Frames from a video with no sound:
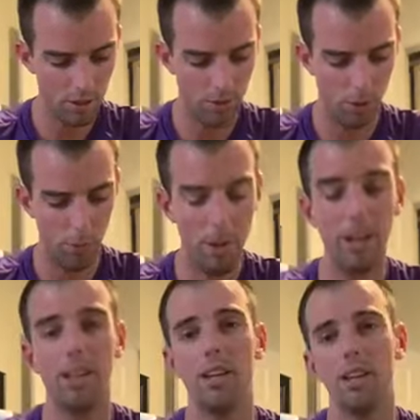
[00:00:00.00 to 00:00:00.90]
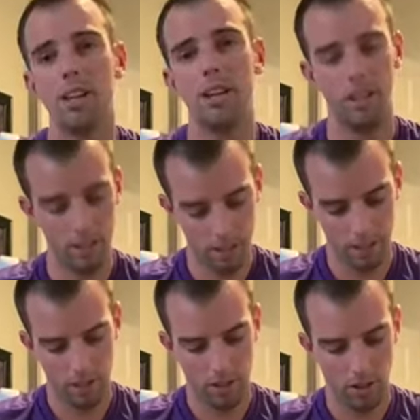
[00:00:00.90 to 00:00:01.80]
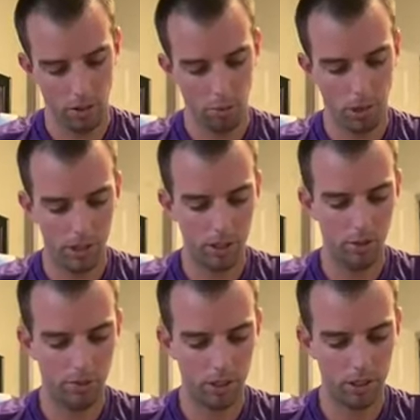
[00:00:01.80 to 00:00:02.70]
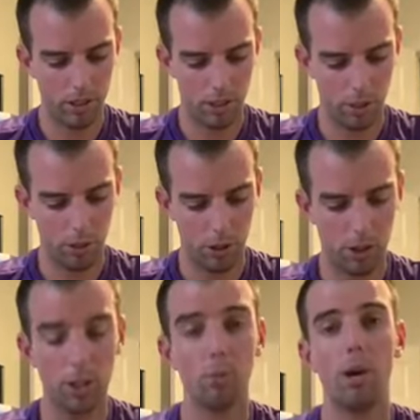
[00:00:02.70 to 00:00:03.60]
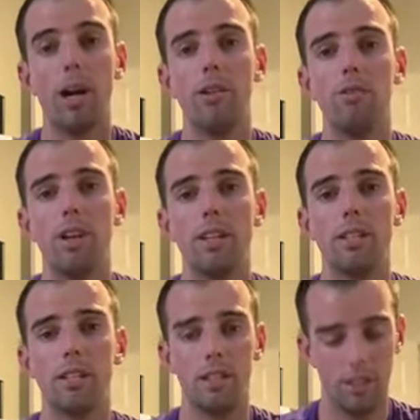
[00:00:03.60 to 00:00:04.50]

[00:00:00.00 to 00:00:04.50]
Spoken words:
For many, pent-up feelings can be triggered by an event,